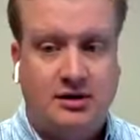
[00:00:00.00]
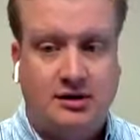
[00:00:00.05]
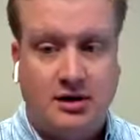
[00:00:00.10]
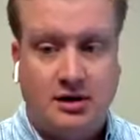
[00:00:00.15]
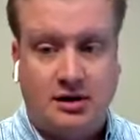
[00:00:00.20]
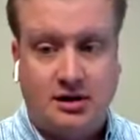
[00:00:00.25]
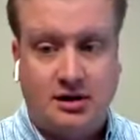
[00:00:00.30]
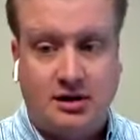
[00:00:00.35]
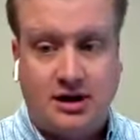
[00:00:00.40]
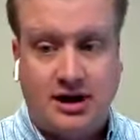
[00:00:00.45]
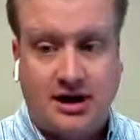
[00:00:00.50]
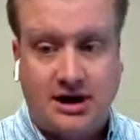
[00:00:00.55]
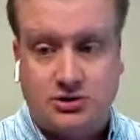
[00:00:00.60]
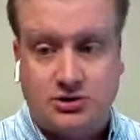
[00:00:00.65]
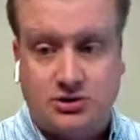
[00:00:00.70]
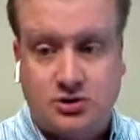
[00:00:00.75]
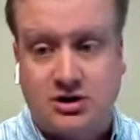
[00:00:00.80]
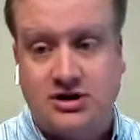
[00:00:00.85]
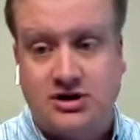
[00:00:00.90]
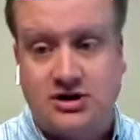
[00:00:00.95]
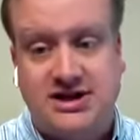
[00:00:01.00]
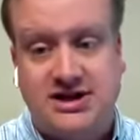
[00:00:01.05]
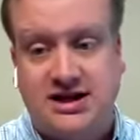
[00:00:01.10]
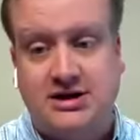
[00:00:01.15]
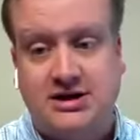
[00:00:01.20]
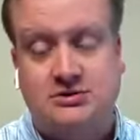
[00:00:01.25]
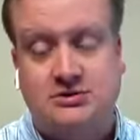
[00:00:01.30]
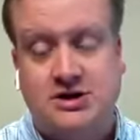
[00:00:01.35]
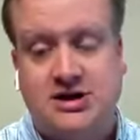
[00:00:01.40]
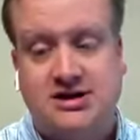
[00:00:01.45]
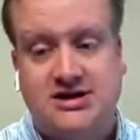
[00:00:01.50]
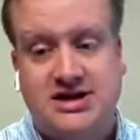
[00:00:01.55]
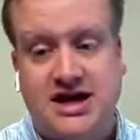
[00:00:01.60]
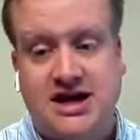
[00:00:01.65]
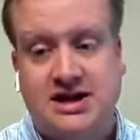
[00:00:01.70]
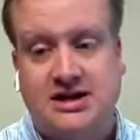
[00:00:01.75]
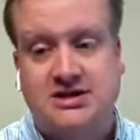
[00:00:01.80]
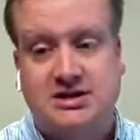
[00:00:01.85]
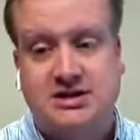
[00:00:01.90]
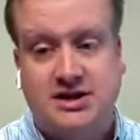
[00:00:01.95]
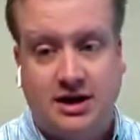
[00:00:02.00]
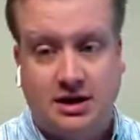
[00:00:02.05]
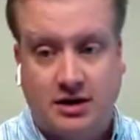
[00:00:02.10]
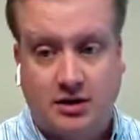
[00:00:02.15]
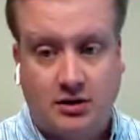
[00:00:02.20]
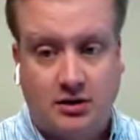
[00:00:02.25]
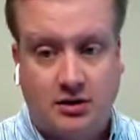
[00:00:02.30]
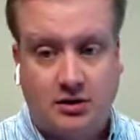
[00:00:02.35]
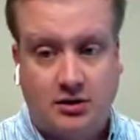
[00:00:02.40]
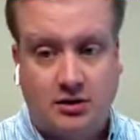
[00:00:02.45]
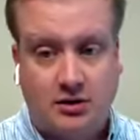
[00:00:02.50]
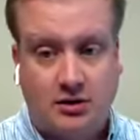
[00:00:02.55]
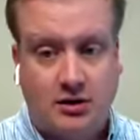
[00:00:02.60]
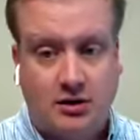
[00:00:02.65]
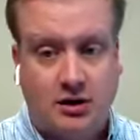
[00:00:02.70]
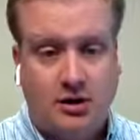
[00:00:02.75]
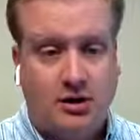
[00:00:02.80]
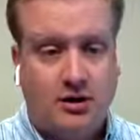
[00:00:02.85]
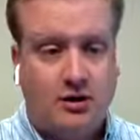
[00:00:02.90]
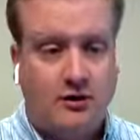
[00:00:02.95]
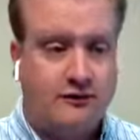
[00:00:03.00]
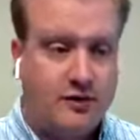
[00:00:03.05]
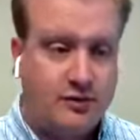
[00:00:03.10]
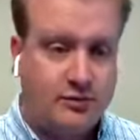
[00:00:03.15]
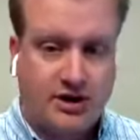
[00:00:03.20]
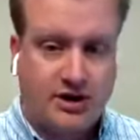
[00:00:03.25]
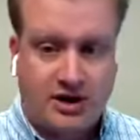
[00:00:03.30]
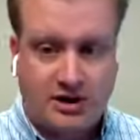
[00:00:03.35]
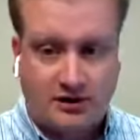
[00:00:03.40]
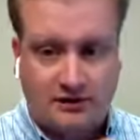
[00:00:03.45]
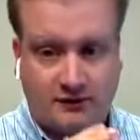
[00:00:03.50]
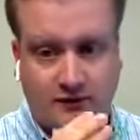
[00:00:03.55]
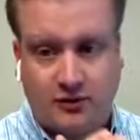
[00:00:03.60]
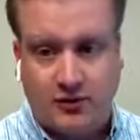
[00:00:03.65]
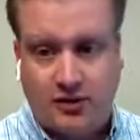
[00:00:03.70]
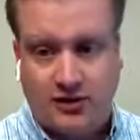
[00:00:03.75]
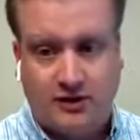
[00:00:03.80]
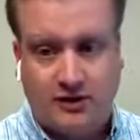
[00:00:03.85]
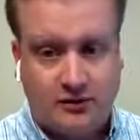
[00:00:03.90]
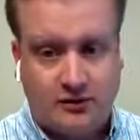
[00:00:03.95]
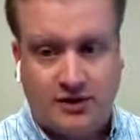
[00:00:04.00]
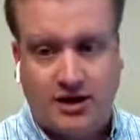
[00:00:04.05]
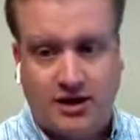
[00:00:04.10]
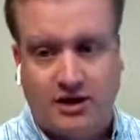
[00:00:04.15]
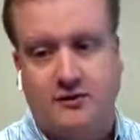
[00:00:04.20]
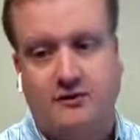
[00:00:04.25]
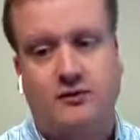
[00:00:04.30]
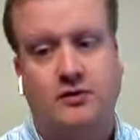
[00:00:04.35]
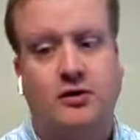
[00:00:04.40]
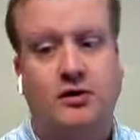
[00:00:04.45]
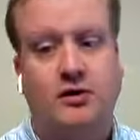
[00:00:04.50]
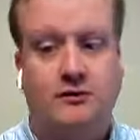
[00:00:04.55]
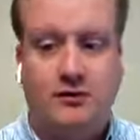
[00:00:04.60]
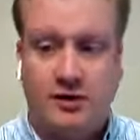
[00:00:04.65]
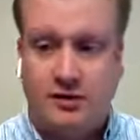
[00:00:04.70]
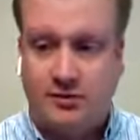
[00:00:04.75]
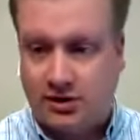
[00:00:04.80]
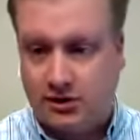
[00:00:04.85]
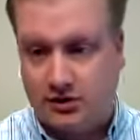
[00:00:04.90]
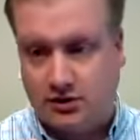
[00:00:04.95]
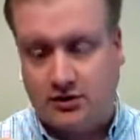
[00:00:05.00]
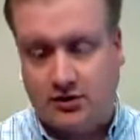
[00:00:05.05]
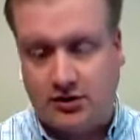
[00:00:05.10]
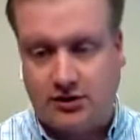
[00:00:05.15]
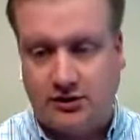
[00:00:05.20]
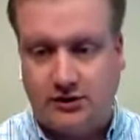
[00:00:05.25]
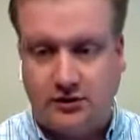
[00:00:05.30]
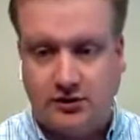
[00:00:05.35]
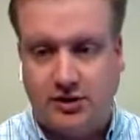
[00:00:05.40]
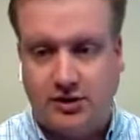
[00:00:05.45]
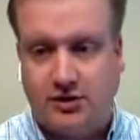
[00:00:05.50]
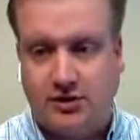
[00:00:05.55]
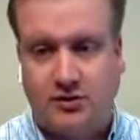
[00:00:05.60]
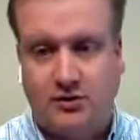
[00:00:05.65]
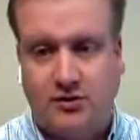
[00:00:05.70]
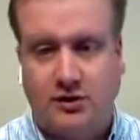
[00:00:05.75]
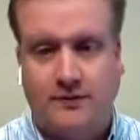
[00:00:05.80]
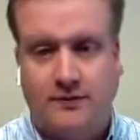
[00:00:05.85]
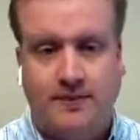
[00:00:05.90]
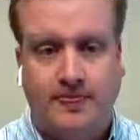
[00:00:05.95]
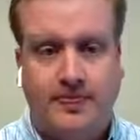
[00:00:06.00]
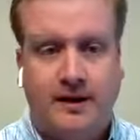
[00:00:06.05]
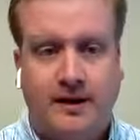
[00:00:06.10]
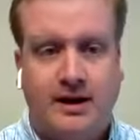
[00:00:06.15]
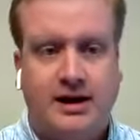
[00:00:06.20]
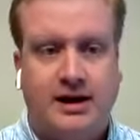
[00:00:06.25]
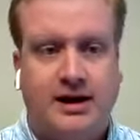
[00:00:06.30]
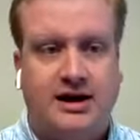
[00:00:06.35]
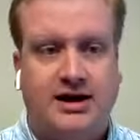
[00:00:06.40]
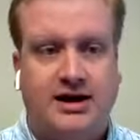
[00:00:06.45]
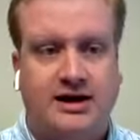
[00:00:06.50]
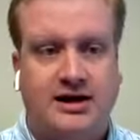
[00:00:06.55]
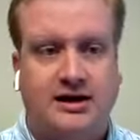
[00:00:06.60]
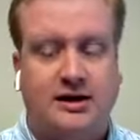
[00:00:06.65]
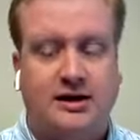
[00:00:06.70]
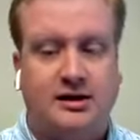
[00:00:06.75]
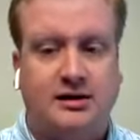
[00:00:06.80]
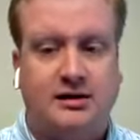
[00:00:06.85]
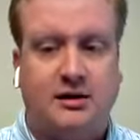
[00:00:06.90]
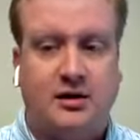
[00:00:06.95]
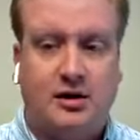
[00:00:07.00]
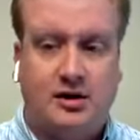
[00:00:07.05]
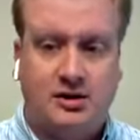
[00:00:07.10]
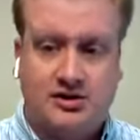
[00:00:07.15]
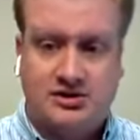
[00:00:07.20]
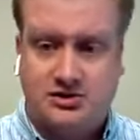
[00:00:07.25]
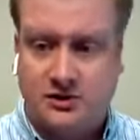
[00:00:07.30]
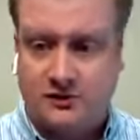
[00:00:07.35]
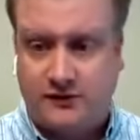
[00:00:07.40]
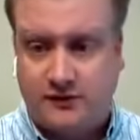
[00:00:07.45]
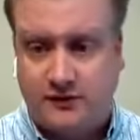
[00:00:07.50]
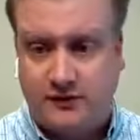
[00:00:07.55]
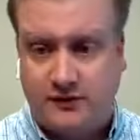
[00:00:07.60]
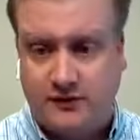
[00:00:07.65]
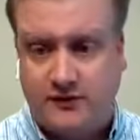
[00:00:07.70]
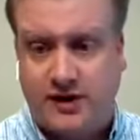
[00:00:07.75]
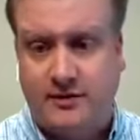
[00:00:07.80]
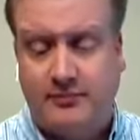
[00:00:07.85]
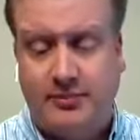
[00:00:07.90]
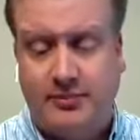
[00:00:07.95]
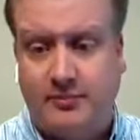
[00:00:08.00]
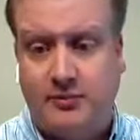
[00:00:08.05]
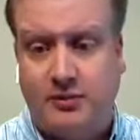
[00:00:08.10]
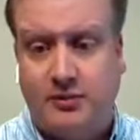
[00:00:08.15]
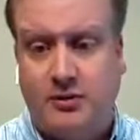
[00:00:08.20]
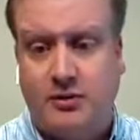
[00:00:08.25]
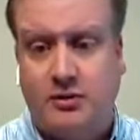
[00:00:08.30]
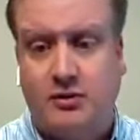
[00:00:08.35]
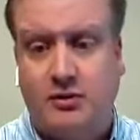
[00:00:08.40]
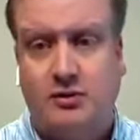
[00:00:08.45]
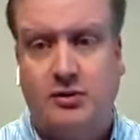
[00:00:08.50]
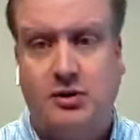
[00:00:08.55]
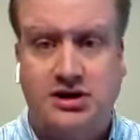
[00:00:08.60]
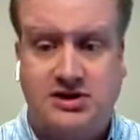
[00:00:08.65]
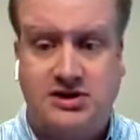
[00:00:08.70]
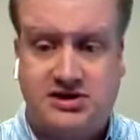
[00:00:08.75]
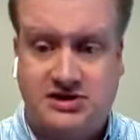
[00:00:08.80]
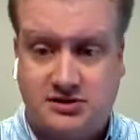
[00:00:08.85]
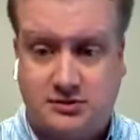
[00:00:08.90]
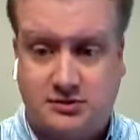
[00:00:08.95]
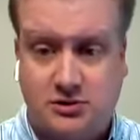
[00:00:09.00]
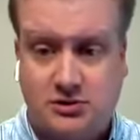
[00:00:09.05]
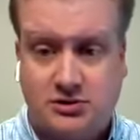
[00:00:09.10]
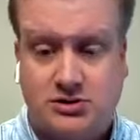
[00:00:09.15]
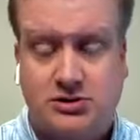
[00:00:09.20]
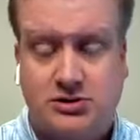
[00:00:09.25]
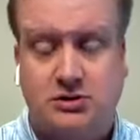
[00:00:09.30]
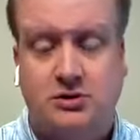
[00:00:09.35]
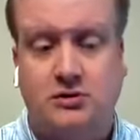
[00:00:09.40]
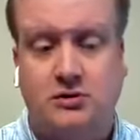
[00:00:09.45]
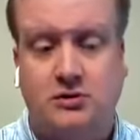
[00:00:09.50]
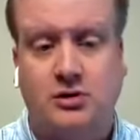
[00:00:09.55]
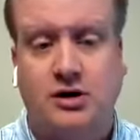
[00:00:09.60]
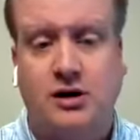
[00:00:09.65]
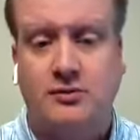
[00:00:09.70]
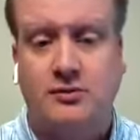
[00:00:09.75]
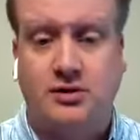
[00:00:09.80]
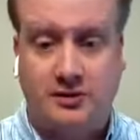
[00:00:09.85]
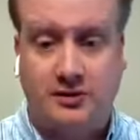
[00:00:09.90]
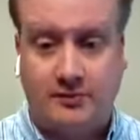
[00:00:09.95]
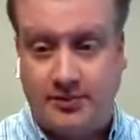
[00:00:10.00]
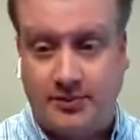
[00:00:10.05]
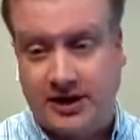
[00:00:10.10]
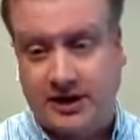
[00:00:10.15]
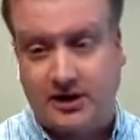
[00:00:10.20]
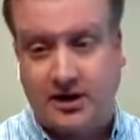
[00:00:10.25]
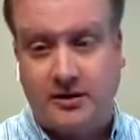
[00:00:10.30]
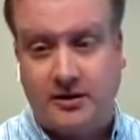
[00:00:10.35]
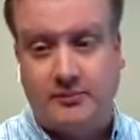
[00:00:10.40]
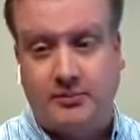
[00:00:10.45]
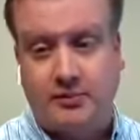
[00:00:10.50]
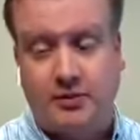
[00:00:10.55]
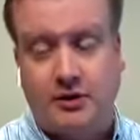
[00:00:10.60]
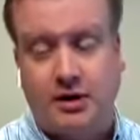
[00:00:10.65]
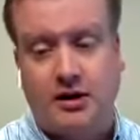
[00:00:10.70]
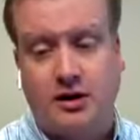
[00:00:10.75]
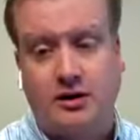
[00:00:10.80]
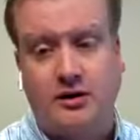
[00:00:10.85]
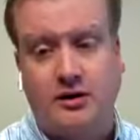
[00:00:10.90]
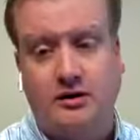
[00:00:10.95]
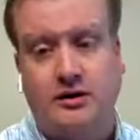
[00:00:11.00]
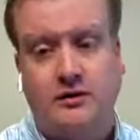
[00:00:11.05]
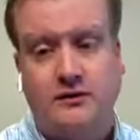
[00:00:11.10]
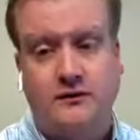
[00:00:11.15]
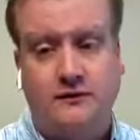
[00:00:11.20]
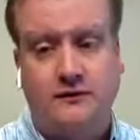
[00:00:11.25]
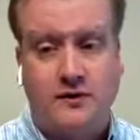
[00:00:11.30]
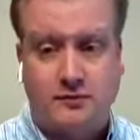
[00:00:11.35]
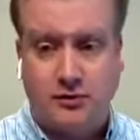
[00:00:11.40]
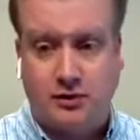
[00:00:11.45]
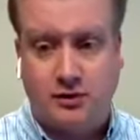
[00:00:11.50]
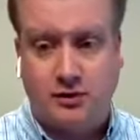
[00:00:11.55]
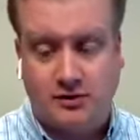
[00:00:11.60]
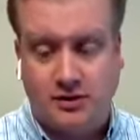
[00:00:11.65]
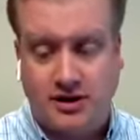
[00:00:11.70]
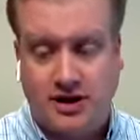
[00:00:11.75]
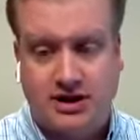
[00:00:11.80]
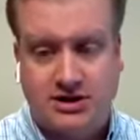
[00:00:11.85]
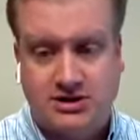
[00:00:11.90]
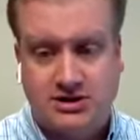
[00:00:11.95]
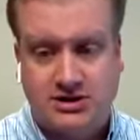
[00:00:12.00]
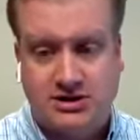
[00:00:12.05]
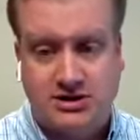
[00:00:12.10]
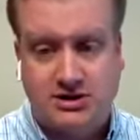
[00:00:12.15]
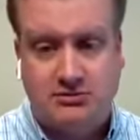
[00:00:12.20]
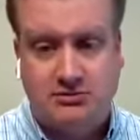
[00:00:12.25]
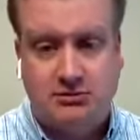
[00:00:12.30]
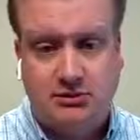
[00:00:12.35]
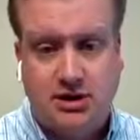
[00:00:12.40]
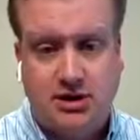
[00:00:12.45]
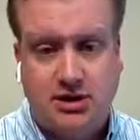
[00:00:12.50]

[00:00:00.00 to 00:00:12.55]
the intrastate transaction that occurred from California to California, from Illinois to Illinois. And also, if you've got customers who are coming to pick up product from your location,